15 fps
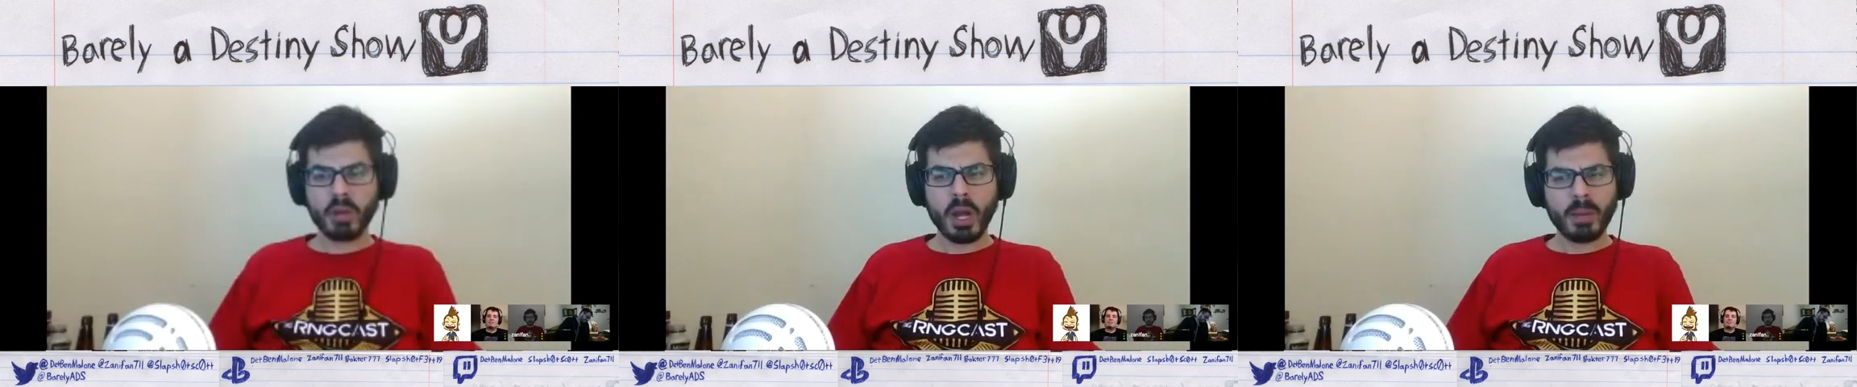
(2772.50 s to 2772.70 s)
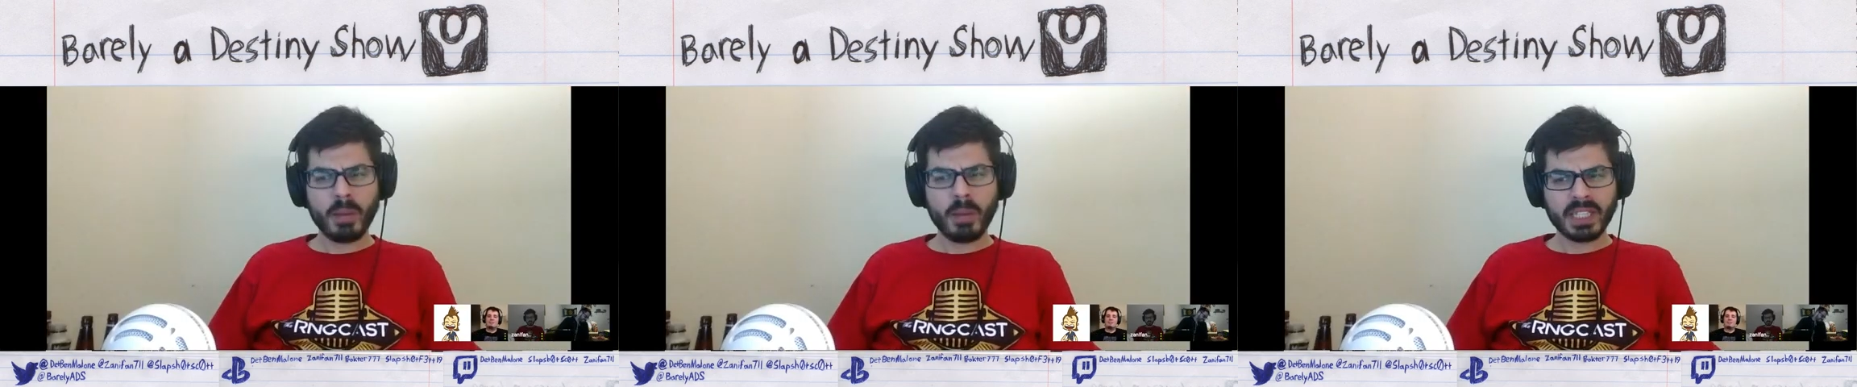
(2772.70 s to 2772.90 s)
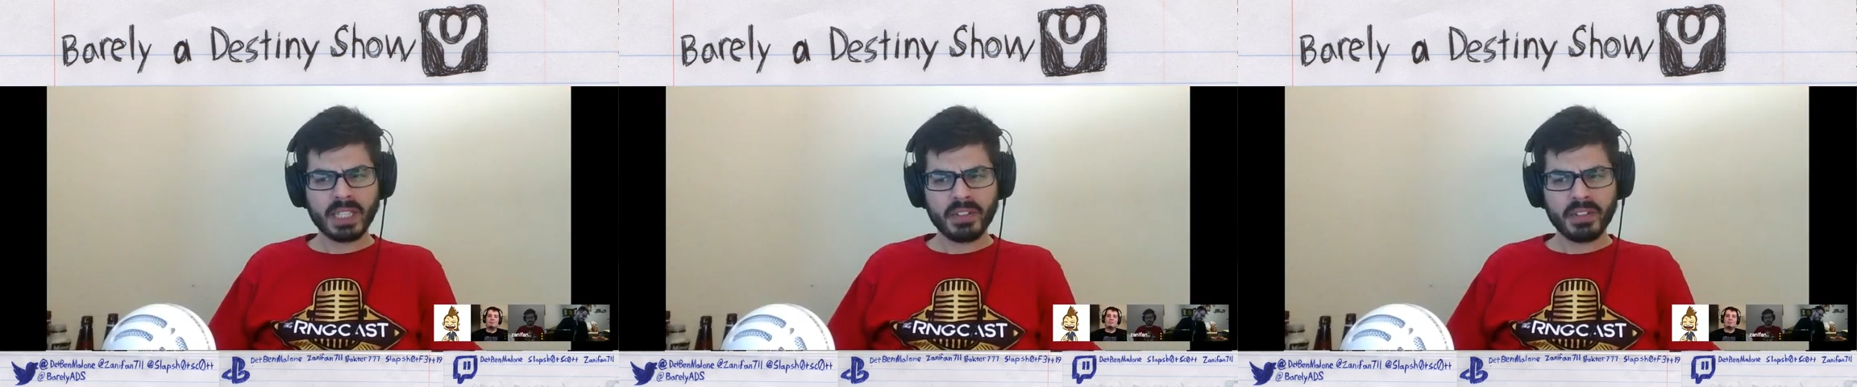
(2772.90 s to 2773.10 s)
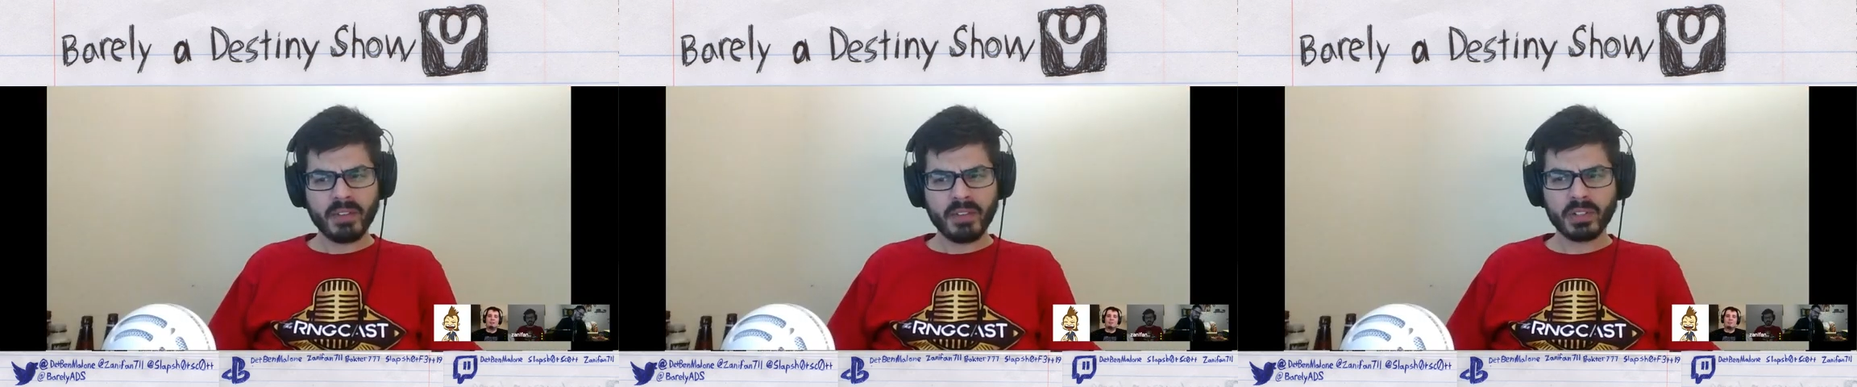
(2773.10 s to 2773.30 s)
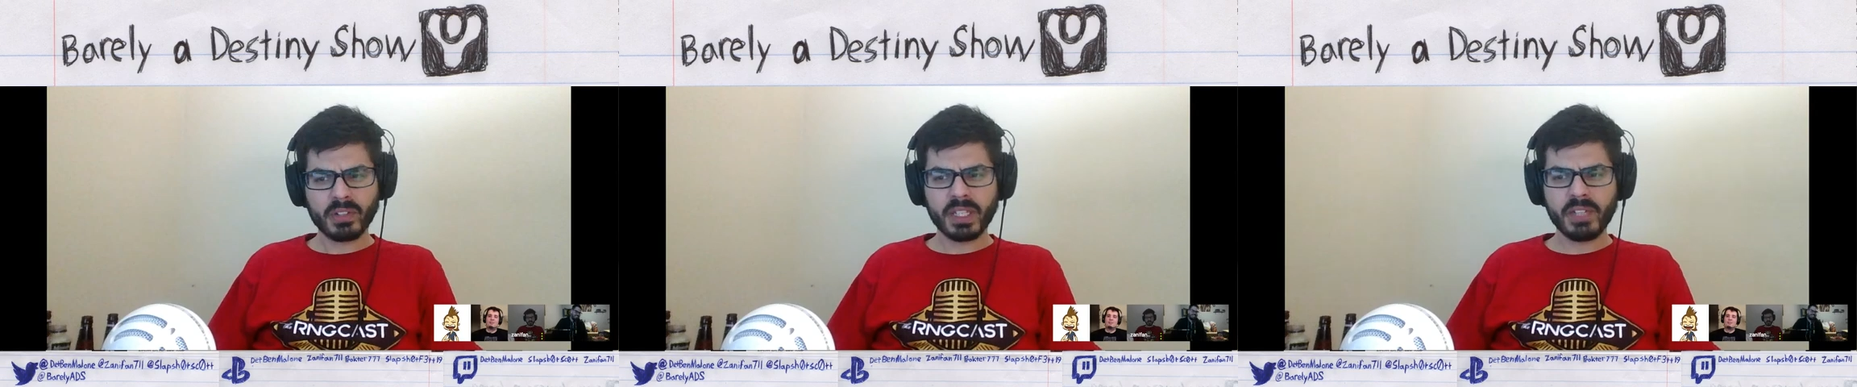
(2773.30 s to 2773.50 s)
I'll never
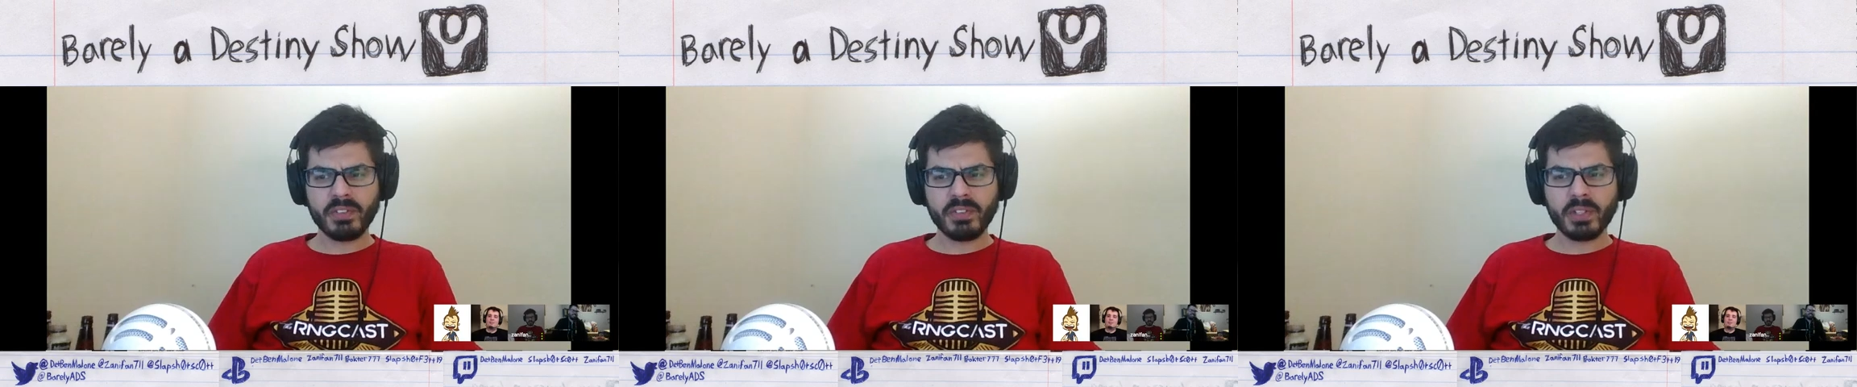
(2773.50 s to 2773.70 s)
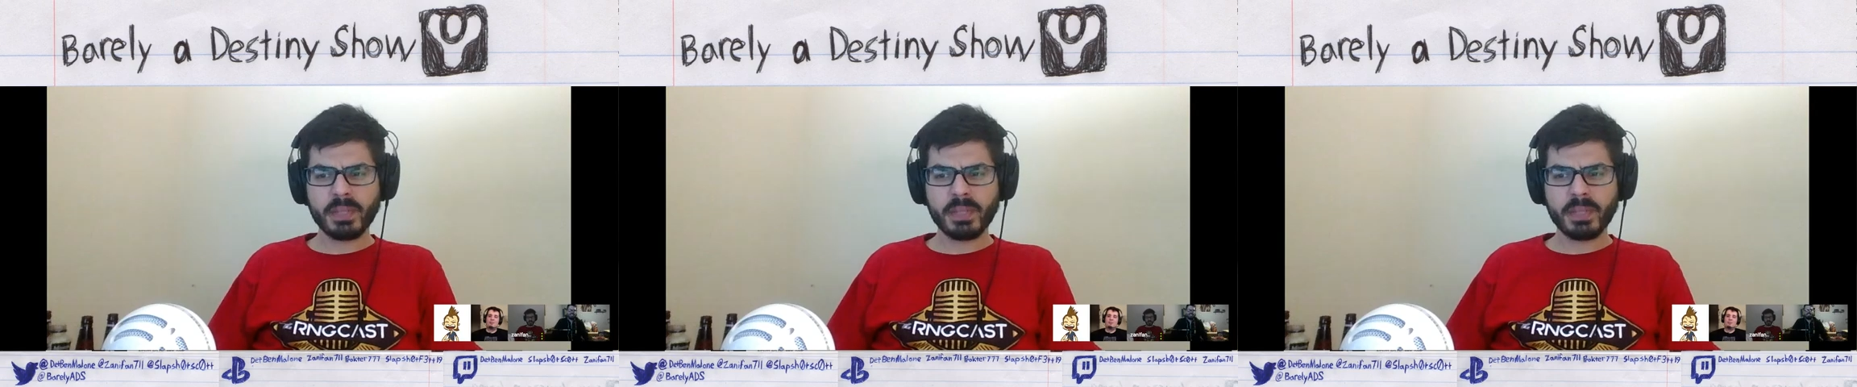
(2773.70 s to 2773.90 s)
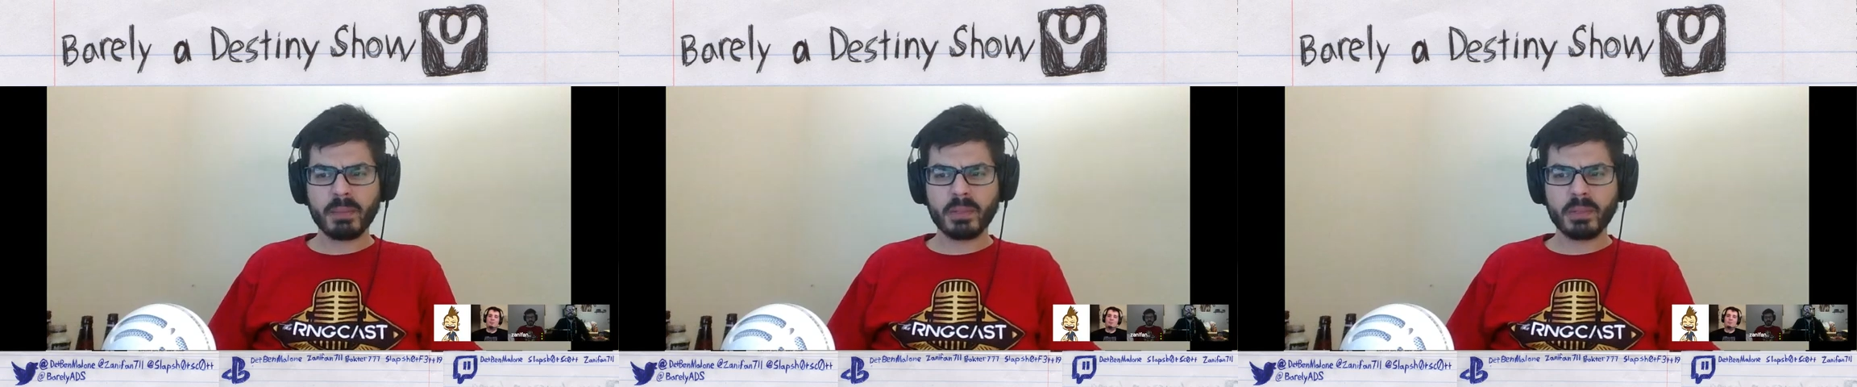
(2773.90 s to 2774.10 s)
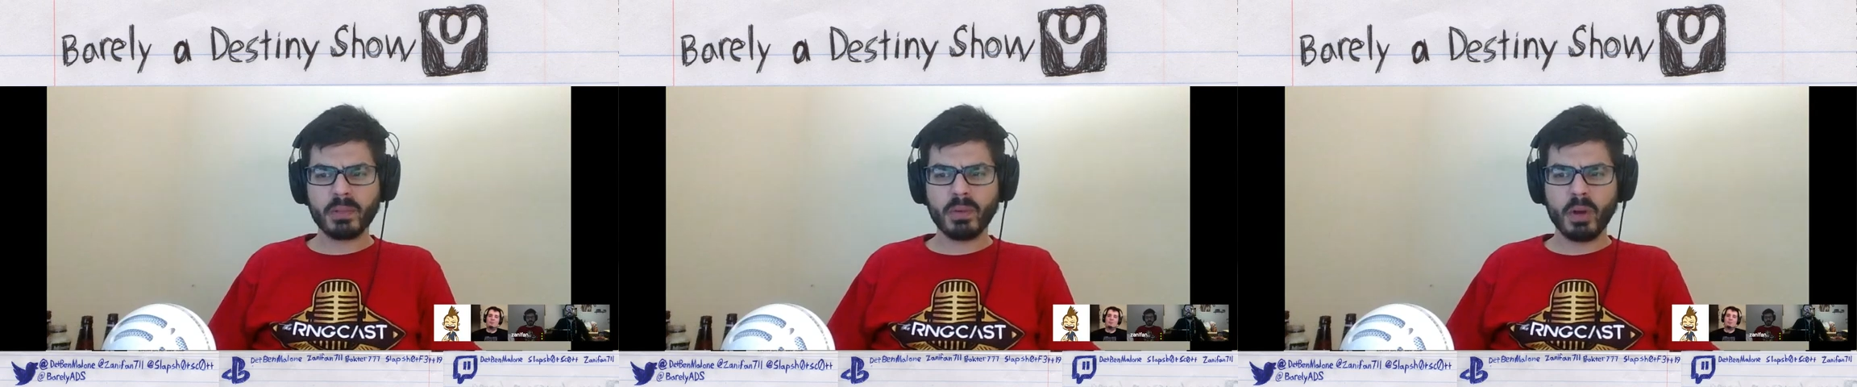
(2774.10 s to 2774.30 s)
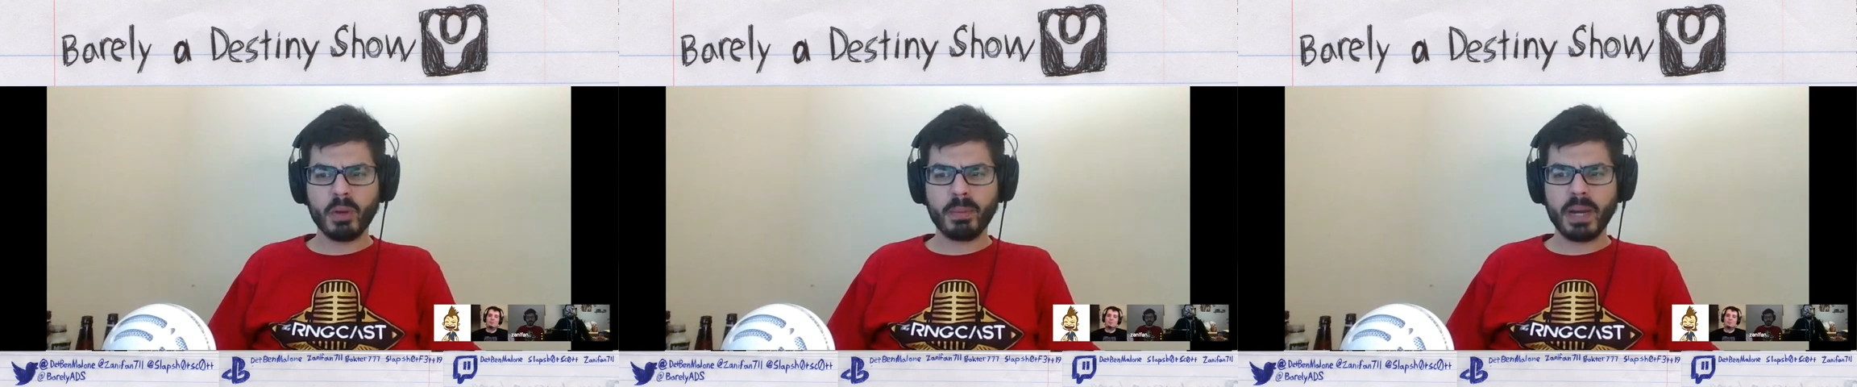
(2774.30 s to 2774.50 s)
leave you to become a
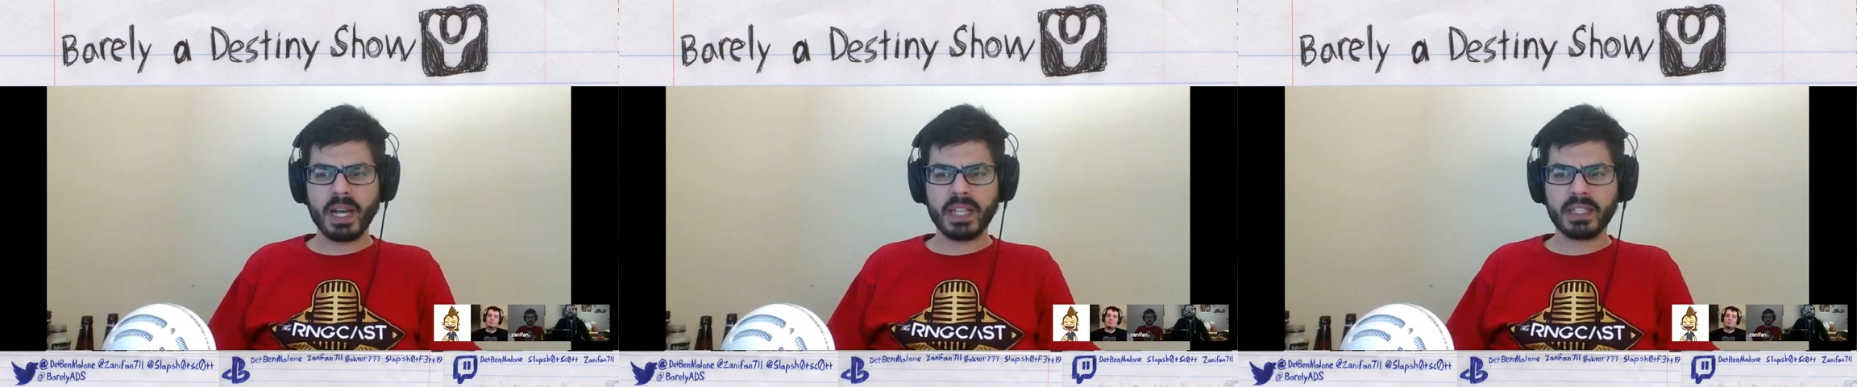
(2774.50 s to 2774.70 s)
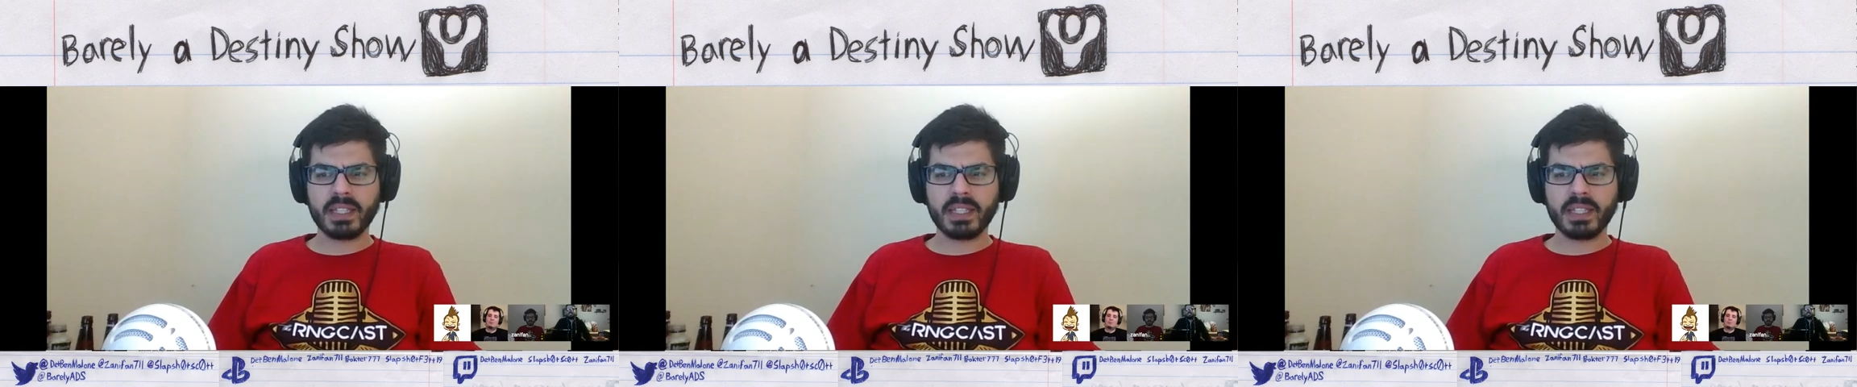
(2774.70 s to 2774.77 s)
robot and then lose